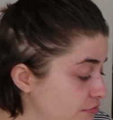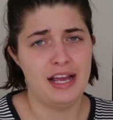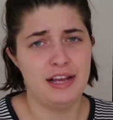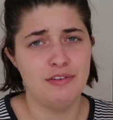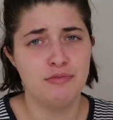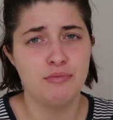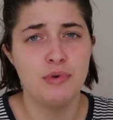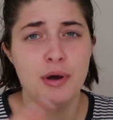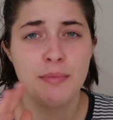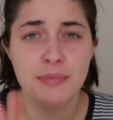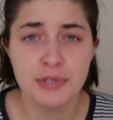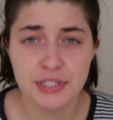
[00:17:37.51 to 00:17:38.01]
I
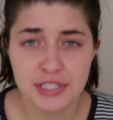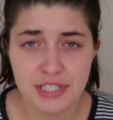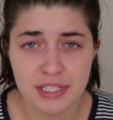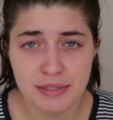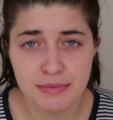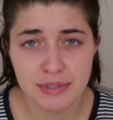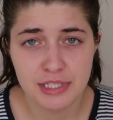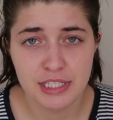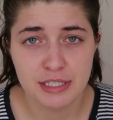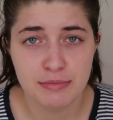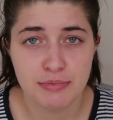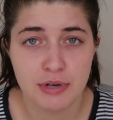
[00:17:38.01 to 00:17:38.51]
have one more
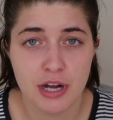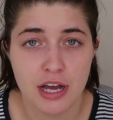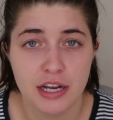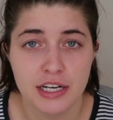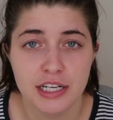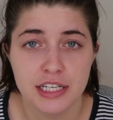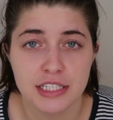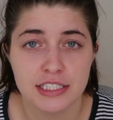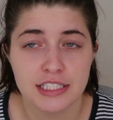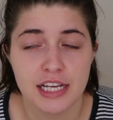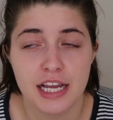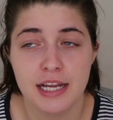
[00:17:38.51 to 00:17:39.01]
CBD
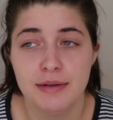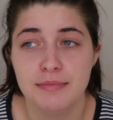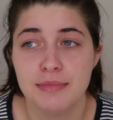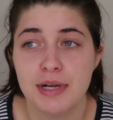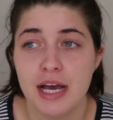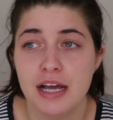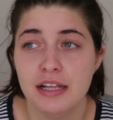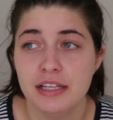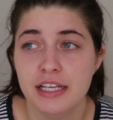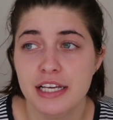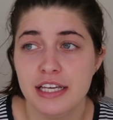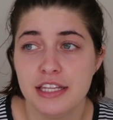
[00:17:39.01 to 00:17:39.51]
product. I am
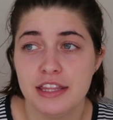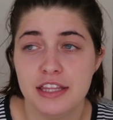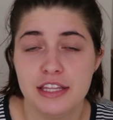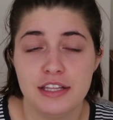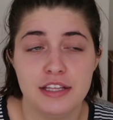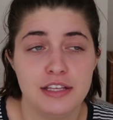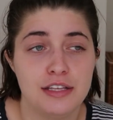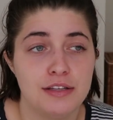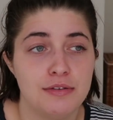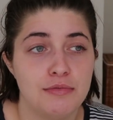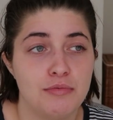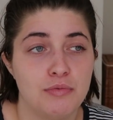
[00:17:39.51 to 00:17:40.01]
not like
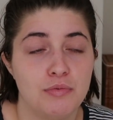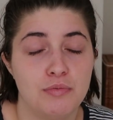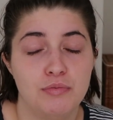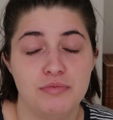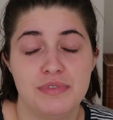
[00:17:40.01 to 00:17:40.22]
the